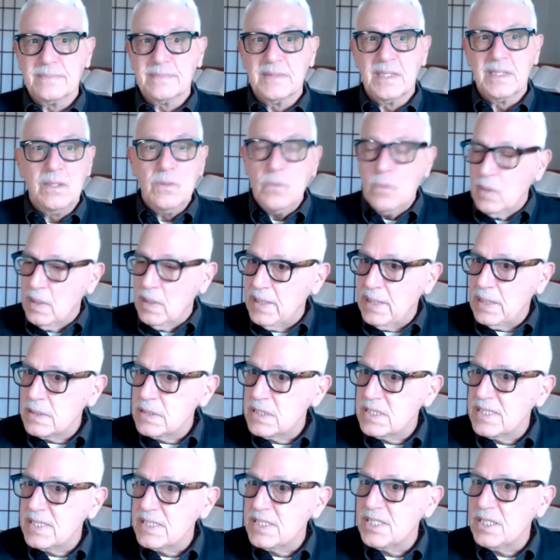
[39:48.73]
What else
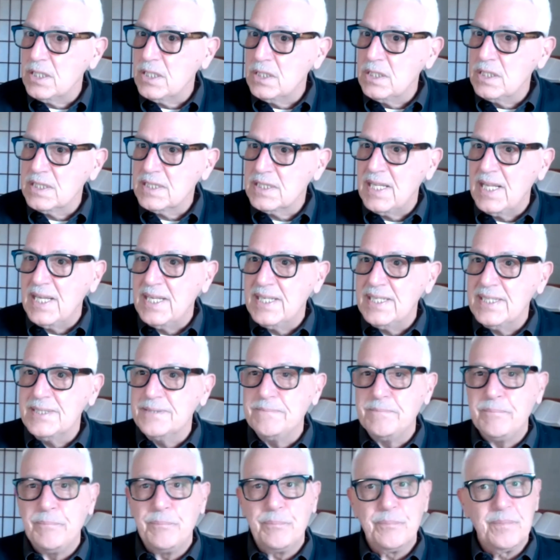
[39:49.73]
does it look like?
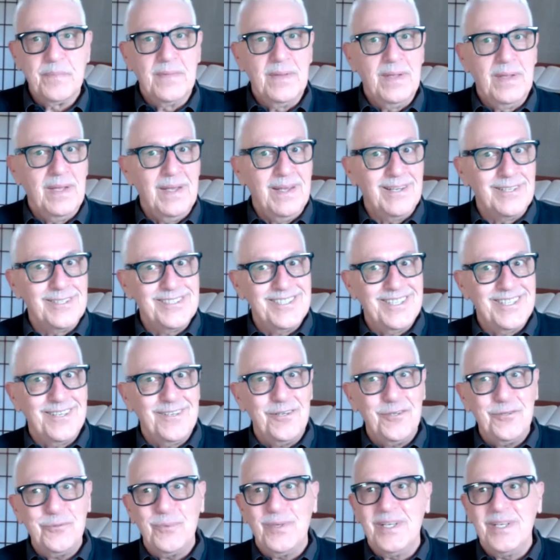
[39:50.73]
Here's a
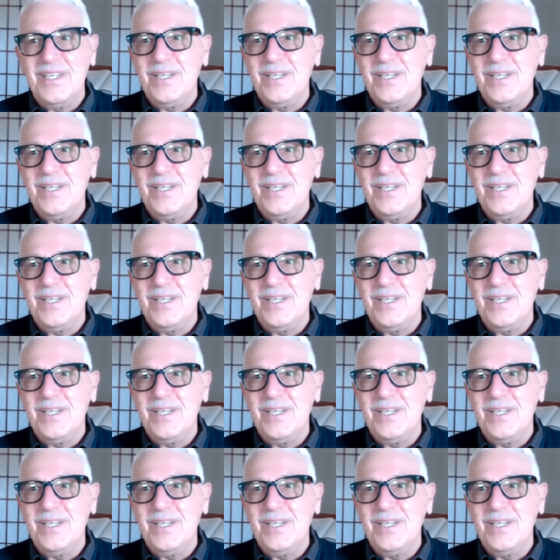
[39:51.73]
good one,